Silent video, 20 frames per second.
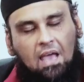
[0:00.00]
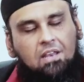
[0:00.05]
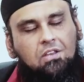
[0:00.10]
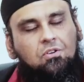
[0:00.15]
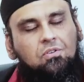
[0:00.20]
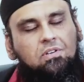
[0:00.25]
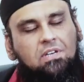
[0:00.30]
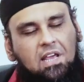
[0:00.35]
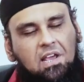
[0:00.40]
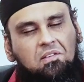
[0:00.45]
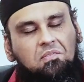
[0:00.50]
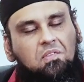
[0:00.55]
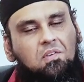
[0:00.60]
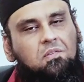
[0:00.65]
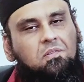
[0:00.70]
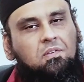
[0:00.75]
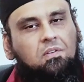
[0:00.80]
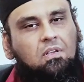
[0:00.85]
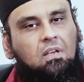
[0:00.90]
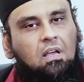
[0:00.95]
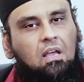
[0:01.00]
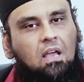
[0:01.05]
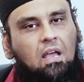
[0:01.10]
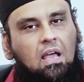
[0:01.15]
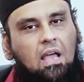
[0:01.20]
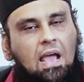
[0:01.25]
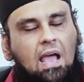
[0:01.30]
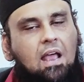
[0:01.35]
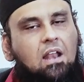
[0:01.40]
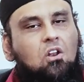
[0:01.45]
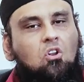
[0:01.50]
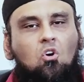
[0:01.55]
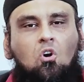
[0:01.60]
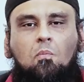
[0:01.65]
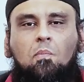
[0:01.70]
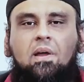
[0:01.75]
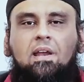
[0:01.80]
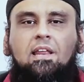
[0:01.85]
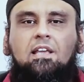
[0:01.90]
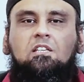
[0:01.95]
Can you take this? And
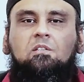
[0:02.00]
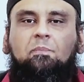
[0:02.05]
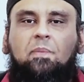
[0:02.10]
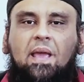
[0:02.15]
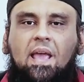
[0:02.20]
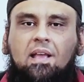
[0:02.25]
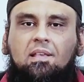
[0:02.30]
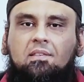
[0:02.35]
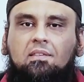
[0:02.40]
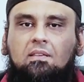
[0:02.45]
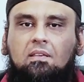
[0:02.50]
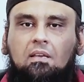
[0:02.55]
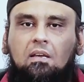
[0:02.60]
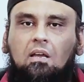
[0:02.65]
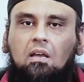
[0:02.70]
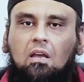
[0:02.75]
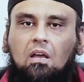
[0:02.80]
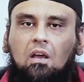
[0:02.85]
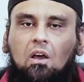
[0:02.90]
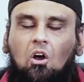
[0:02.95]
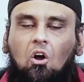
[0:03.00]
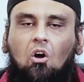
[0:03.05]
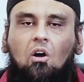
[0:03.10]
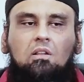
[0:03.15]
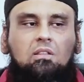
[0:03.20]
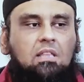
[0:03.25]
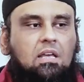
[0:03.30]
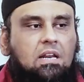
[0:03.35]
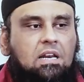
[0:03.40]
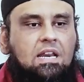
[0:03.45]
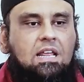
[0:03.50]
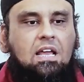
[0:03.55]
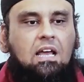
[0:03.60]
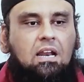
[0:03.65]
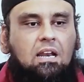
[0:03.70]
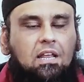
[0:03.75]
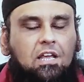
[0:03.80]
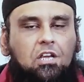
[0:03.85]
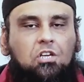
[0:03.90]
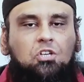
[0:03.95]
nobody speaks on the
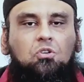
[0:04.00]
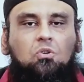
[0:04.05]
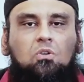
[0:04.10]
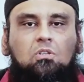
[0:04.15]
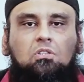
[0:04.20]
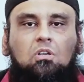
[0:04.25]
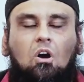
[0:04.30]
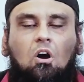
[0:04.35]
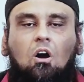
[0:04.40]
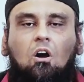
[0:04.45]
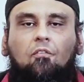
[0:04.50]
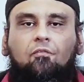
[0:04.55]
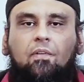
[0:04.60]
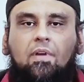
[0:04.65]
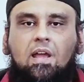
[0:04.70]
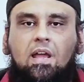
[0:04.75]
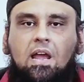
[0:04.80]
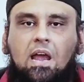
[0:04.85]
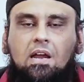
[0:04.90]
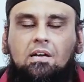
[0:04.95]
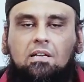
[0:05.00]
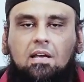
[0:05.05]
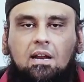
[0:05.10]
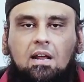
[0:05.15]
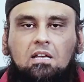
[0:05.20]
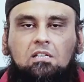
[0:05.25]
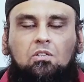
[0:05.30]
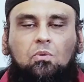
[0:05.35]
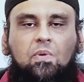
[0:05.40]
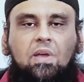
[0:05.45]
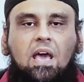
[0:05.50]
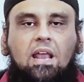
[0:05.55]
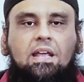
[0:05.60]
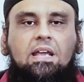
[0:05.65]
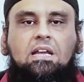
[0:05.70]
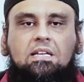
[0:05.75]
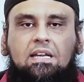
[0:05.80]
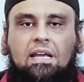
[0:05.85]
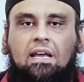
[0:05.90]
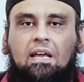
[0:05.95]
real issues of interest we
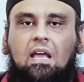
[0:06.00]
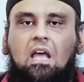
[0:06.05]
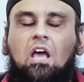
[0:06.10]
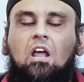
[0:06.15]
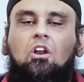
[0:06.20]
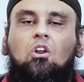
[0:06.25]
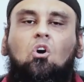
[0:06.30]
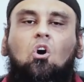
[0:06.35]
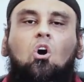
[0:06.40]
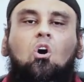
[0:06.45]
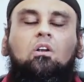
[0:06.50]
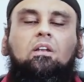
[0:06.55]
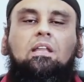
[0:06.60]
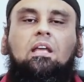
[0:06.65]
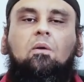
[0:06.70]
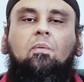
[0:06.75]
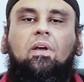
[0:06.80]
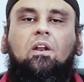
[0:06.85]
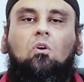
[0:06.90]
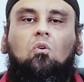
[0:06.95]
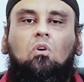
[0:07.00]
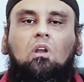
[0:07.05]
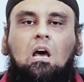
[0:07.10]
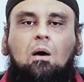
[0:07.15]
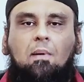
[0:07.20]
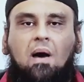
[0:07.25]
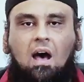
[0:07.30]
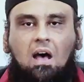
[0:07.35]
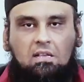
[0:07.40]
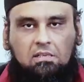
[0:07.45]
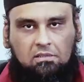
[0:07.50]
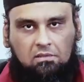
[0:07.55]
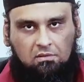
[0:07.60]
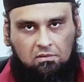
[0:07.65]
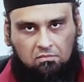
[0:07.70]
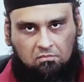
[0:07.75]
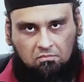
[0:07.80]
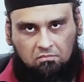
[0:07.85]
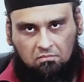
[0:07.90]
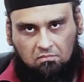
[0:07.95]
are eating, not even
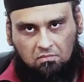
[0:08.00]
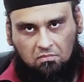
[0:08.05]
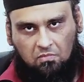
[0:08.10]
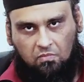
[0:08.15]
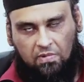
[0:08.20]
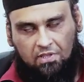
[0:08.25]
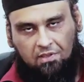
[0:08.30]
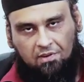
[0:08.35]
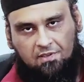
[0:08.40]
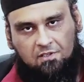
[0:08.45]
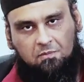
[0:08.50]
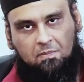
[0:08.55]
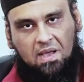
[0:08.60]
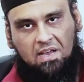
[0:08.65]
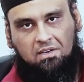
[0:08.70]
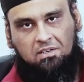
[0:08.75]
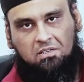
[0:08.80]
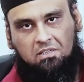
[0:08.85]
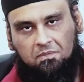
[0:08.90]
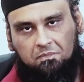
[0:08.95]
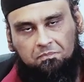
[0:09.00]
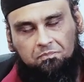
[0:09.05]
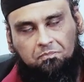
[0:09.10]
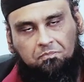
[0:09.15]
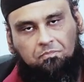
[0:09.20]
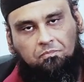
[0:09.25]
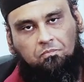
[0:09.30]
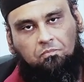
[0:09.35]
ulamas, with respect.